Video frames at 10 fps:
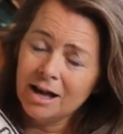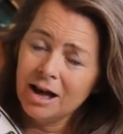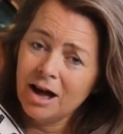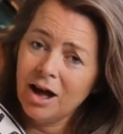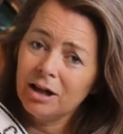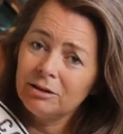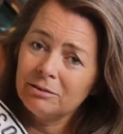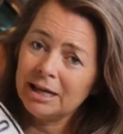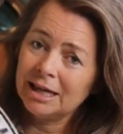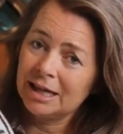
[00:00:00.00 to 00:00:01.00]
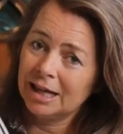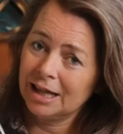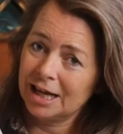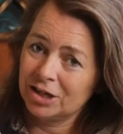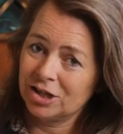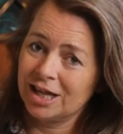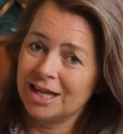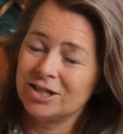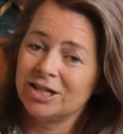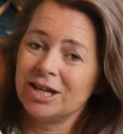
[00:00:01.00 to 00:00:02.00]
Halloween collection
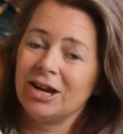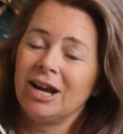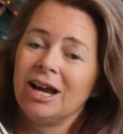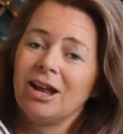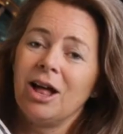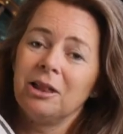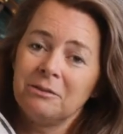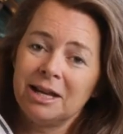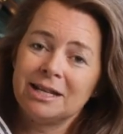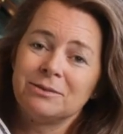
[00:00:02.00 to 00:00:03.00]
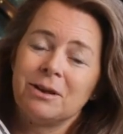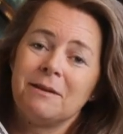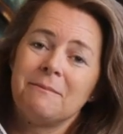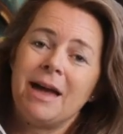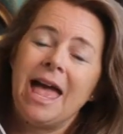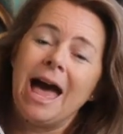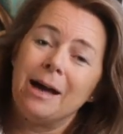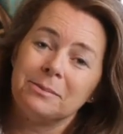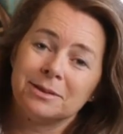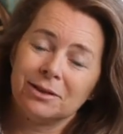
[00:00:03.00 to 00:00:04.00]
this year, and Halloween is one of my
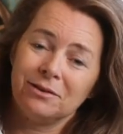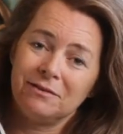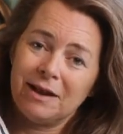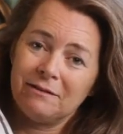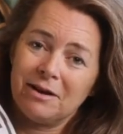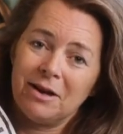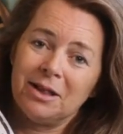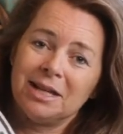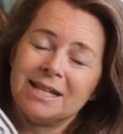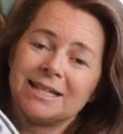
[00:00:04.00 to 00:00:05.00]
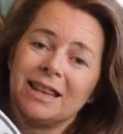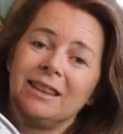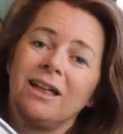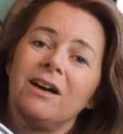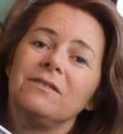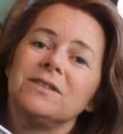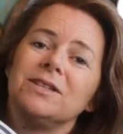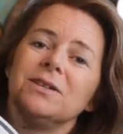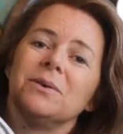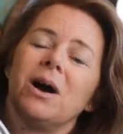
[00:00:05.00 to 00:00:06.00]
absolute favorite holidays. I'd love
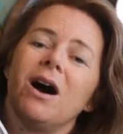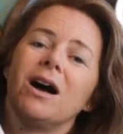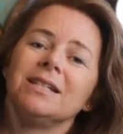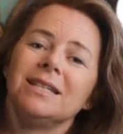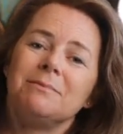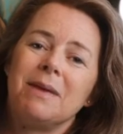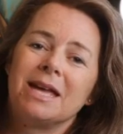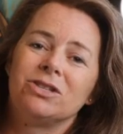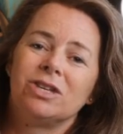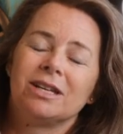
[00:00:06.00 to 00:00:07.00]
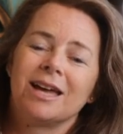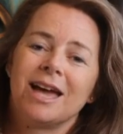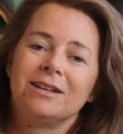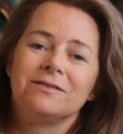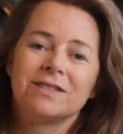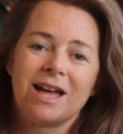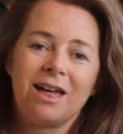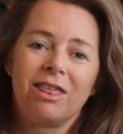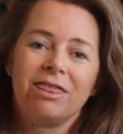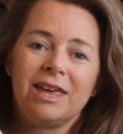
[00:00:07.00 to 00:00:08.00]
to do a haunted mansion kind of
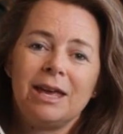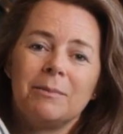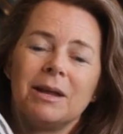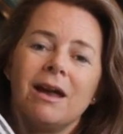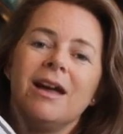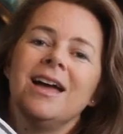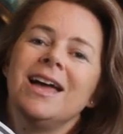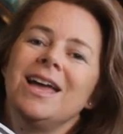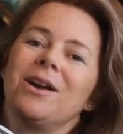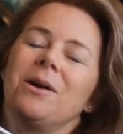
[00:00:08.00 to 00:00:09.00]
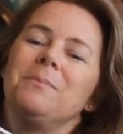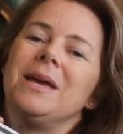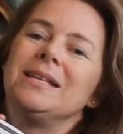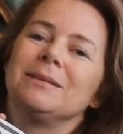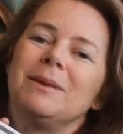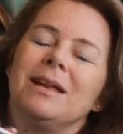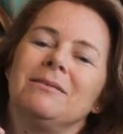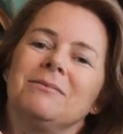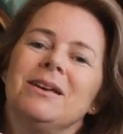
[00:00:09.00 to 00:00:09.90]
style theme in our basement, and